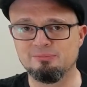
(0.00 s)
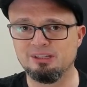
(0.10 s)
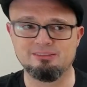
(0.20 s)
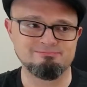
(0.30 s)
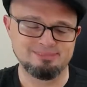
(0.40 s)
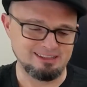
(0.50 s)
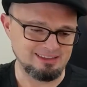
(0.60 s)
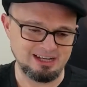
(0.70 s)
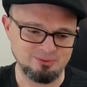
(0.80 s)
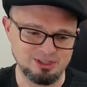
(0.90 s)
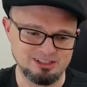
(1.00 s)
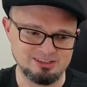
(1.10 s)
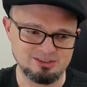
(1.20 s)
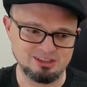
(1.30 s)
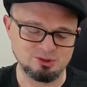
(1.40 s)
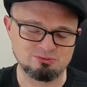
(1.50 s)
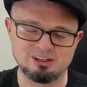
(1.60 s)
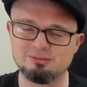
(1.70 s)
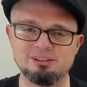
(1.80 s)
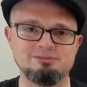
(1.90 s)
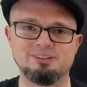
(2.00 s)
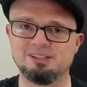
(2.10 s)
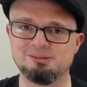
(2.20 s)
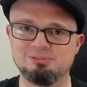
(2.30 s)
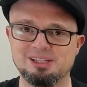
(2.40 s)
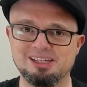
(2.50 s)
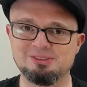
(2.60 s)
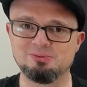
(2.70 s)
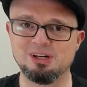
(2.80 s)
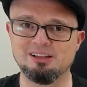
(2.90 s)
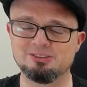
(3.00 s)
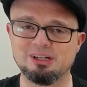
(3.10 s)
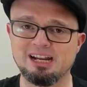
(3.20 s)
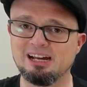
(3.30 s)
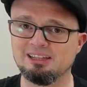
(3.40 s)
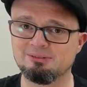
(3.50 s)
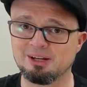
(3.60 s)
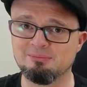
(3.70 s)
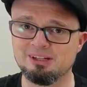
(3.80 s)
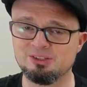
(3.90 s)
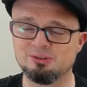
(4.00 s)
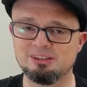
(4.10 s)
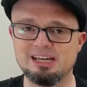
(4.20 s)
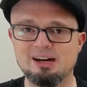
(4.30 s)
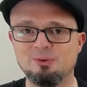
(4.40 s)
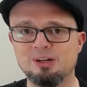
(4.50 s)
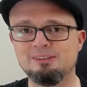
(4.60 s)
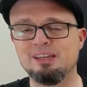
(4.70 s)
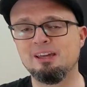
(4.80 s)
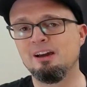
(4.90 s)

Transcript: I mean, that one is incredibly fun to play as well, so I'd highly recommend doing that one.